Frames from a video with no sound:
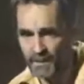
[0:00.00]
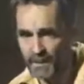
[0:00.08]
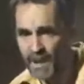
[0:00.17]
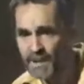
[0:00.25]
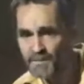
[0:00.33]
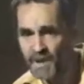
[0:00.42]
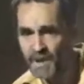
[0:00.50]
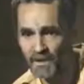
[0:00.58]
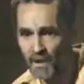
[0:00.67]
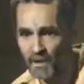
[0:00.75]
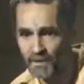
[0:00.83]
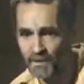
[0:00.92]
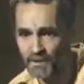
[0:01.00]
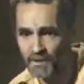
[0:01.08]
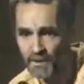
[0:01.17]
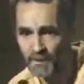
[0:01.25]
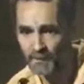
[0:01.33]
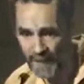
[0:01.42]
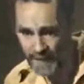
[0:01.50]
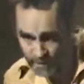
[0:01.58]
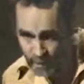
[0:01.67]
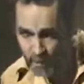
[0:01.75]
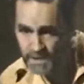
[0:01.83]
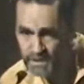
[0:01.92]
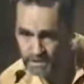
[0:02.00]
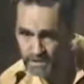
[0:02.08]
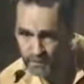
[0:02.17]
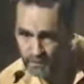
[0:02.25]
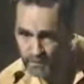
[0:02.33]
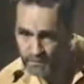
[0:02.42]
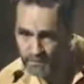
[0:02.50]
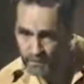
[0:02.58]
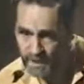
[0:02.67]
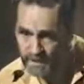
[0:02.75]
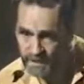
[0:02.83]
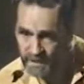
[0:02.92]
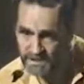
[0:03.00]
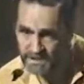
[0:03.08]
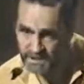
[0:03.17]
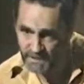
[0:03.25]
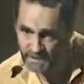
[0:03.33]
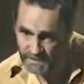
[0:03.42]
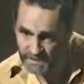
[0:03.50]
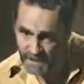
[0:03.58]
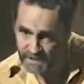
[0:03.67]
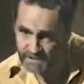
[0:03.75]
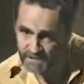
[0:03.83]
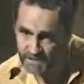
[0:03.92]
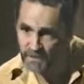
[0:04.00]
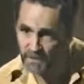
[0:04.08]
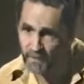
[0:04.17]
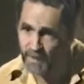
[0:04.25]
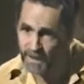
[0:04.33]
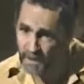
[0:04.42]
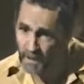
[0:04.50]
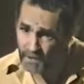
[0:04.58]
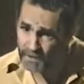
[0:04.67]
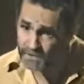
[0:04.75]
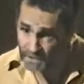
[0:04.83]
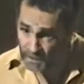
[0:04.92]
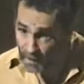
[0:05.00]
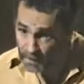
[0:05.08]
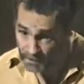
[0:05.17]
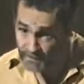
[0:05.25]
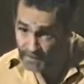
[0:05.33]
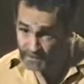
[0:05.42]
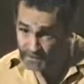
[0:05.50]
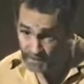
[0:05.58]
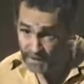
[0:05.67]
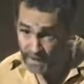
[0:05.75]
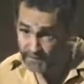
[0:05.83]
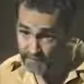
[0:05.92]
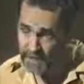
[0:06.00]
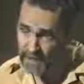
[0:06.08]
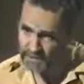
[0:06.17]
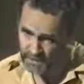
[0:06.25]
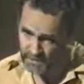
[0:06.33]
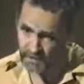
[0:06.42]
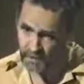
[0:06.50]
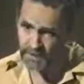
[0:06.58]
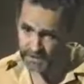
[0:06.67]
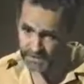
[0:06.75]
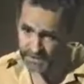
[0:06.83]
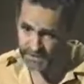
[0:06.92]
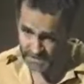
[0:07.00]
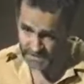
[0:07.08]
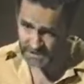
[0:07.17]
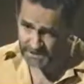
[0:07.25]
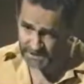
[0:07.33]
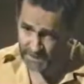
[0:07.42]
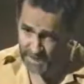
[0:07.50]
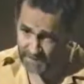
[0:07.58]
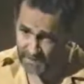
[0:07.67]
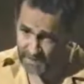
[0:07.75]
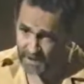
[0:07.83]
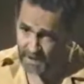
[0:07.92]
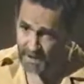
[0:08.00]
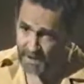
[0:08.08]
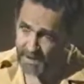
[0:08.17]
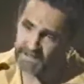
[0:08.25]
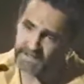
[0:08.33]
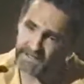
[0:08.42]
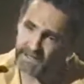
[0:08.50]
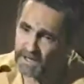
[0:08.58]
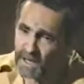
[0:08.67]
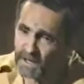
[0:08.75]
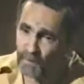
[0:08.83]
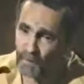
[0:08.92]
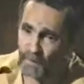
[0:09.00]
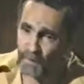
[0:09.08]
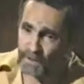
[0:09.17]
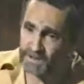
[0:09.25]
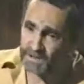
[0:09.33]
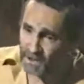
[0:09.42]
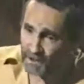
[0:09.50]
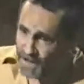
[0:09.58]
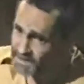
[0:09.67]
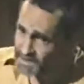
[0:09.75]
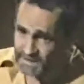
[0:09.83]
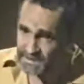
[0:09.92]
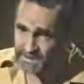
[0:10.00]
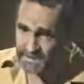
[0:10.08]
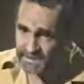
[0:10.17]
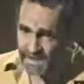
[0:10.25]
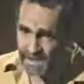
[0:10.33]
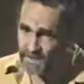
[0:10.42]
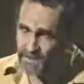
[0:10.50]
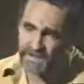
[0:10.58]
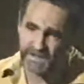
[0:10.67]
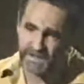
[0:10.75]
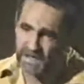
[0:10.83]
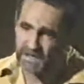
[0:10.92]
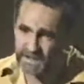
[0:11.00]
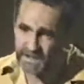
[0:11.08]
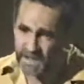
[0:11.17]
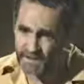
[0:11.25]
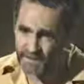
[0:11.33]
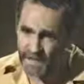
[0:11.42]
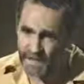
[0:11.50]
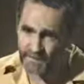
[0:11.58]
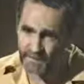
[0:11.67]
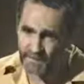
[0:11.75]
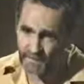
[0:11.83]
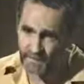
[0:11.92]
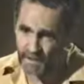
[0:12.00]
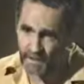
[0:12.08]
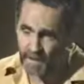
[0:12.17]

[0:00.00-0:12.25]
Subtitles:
I'm my lawyer. According to the rules and regulations of this Constitution, you know where my lawyer is? The lawyer that you gave me, not you, but the system gave me, is in a nut ward. He's crazy. He's insane. He was insane the day you gave him to me.